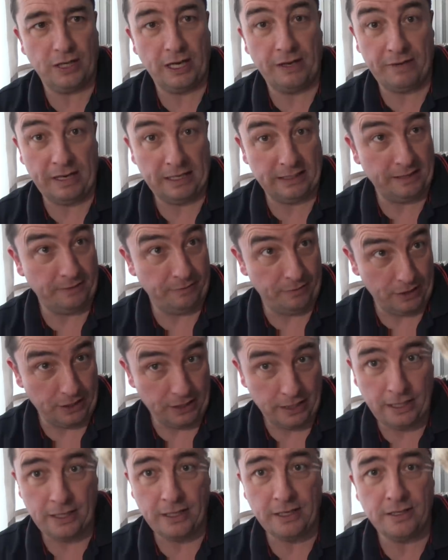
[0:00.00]
I've had it for
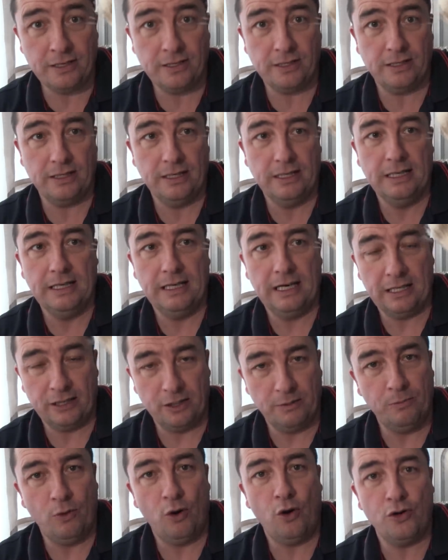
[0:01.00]
years, and
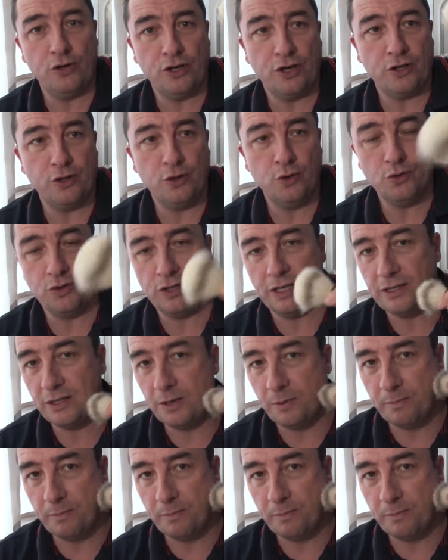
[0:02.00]
the more you use it,